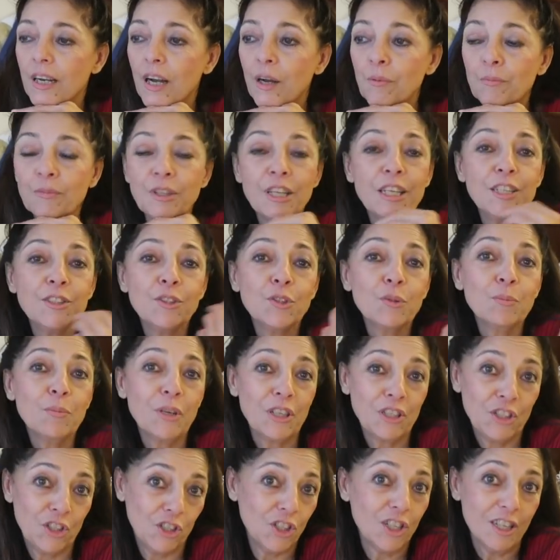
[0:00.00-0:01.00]
I'm telling to
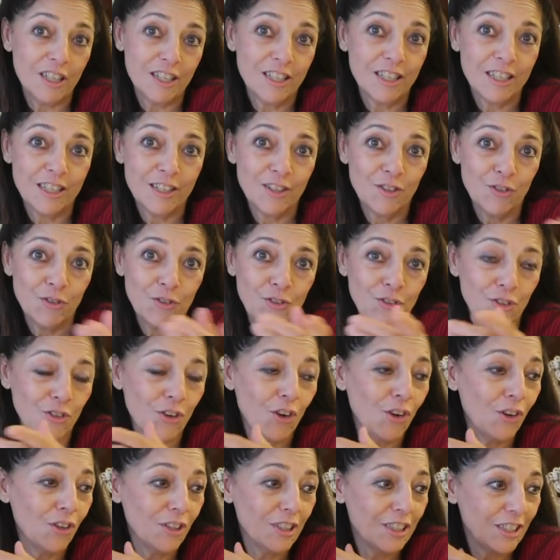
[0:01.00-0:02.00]
my children or
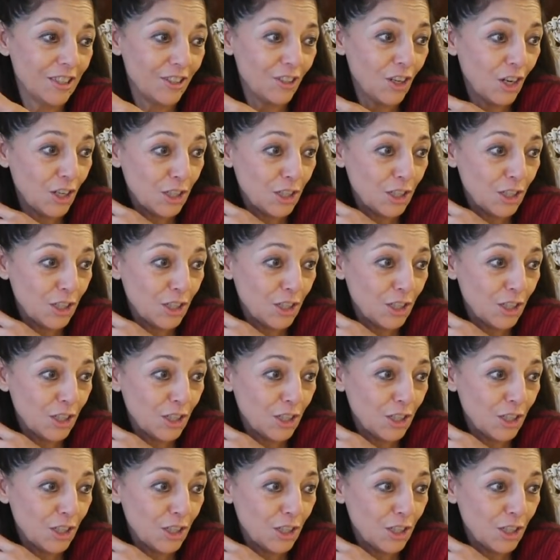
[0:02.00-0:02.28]
all the